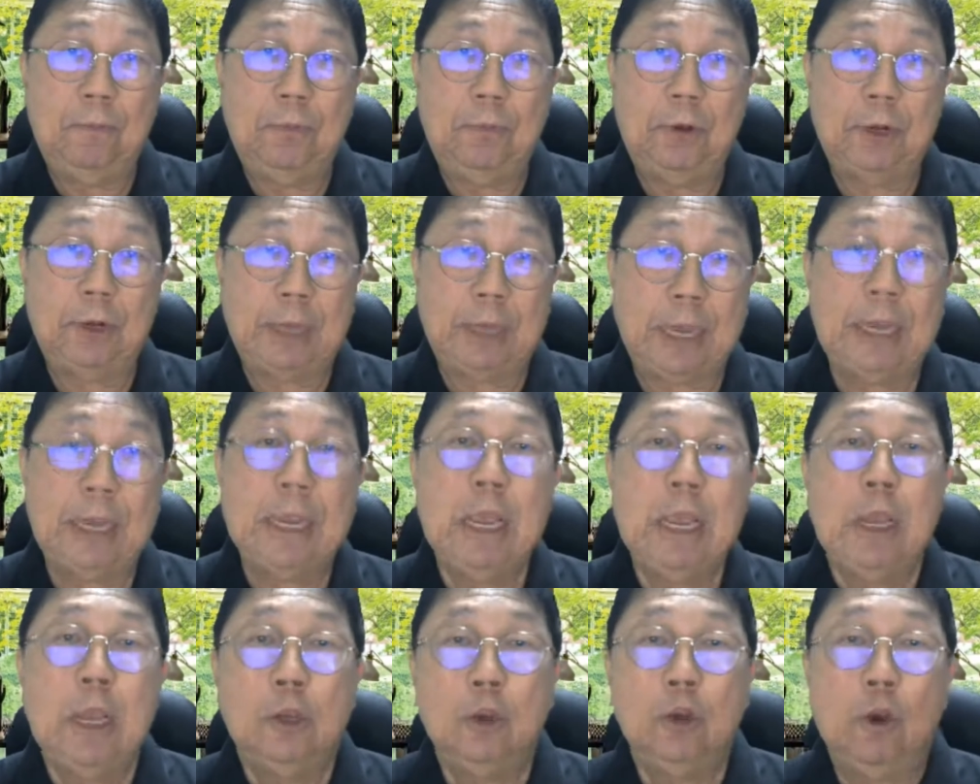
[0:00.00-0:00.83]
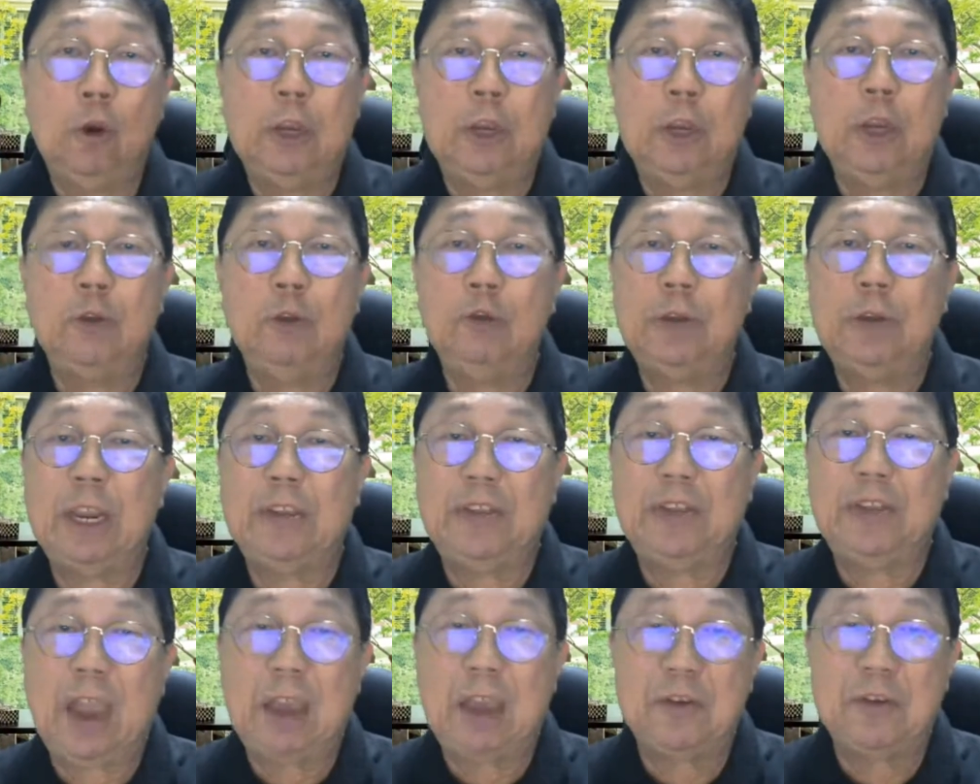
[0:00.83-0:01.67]
Okay, so in
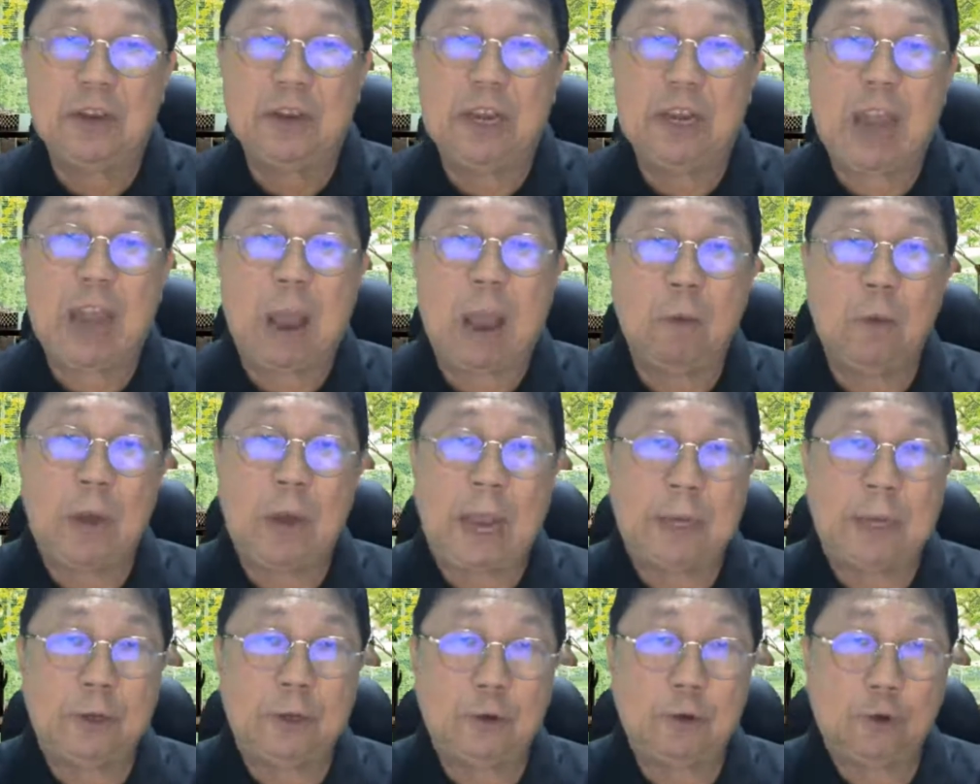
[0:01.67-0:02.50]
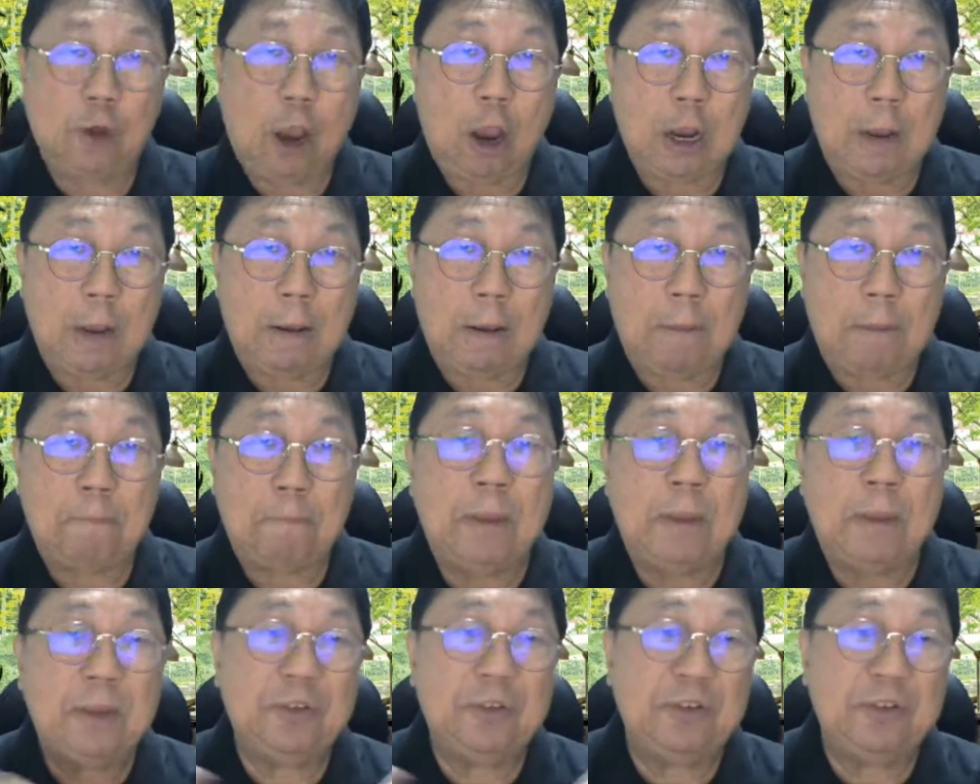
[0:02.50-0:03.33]
today's session, I would like to talk about
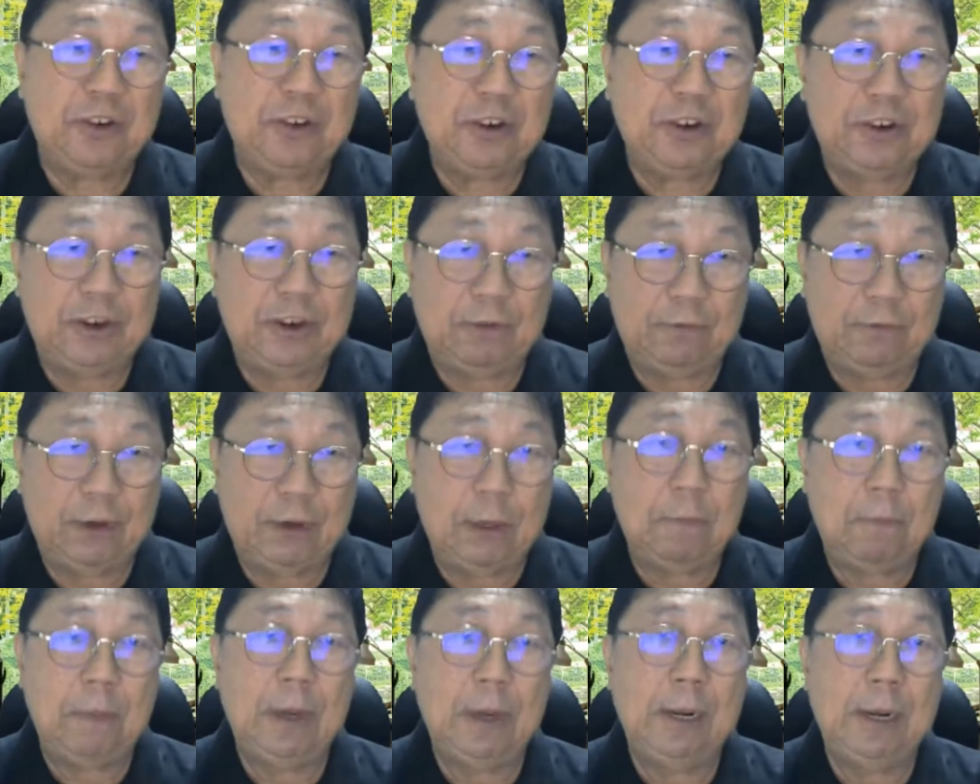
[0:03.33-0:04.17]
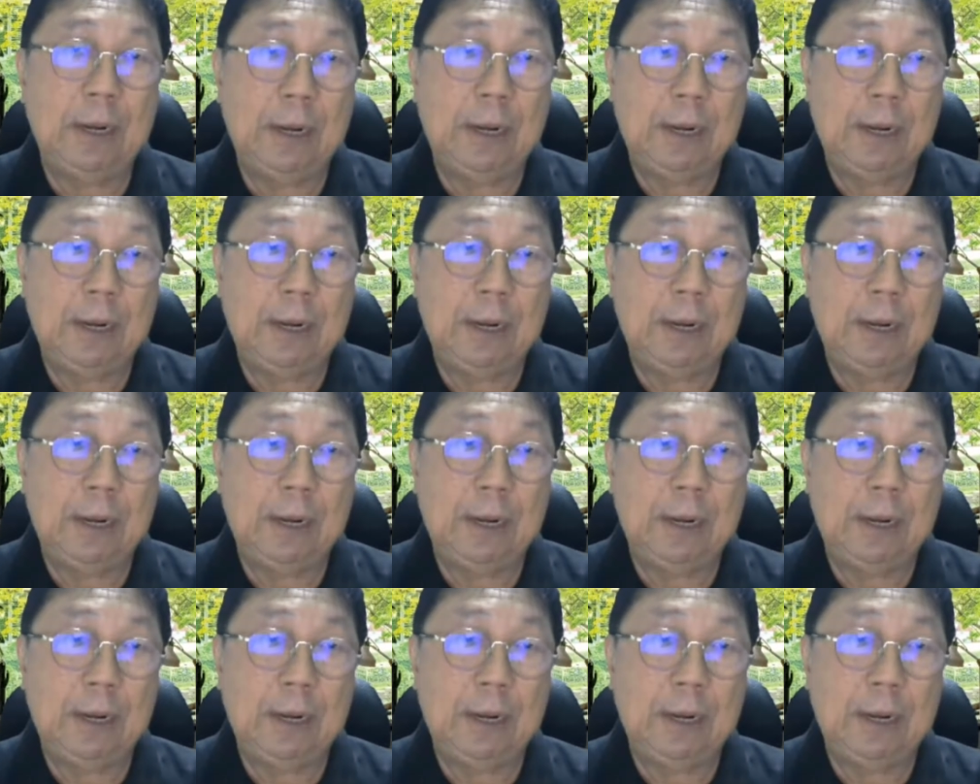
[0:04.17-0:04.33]
personal development.